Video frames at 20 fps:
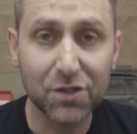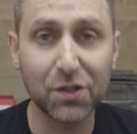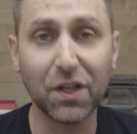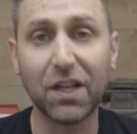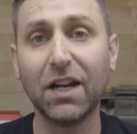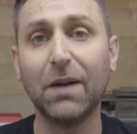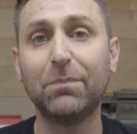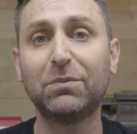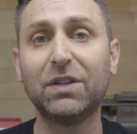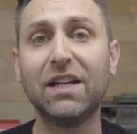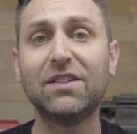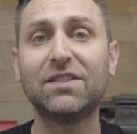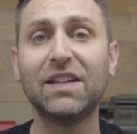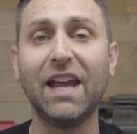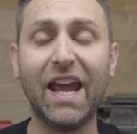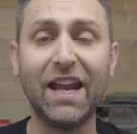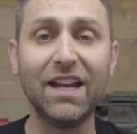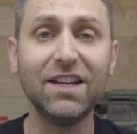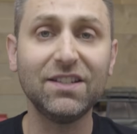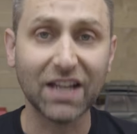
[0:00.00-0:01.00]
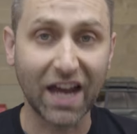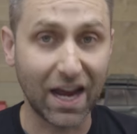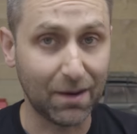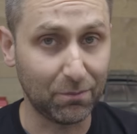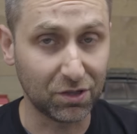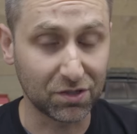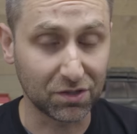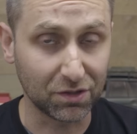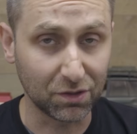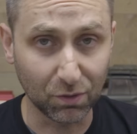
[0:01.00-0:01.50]
so you get updates
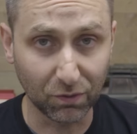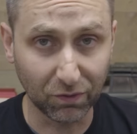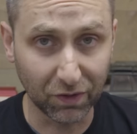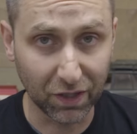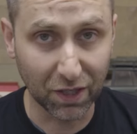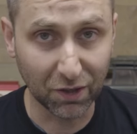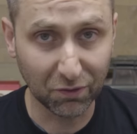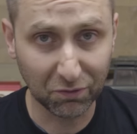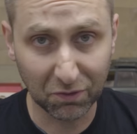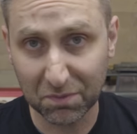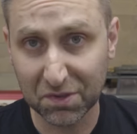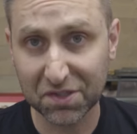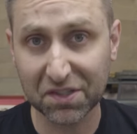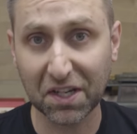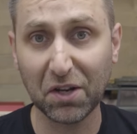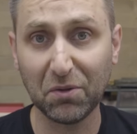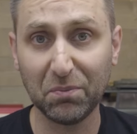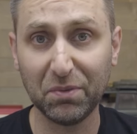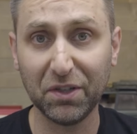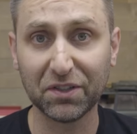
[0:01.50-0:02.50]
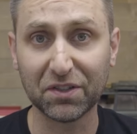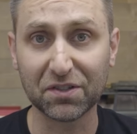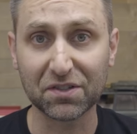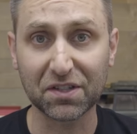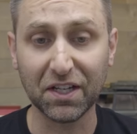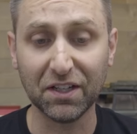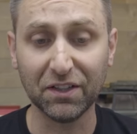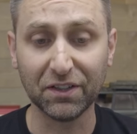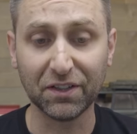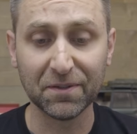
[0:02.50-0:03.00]
anytime there's a new video from the Scale Builders
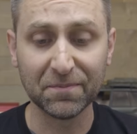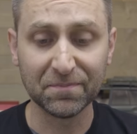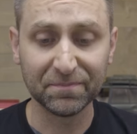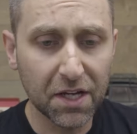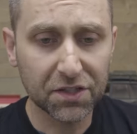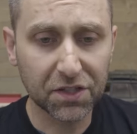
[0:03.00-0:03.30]
Guild.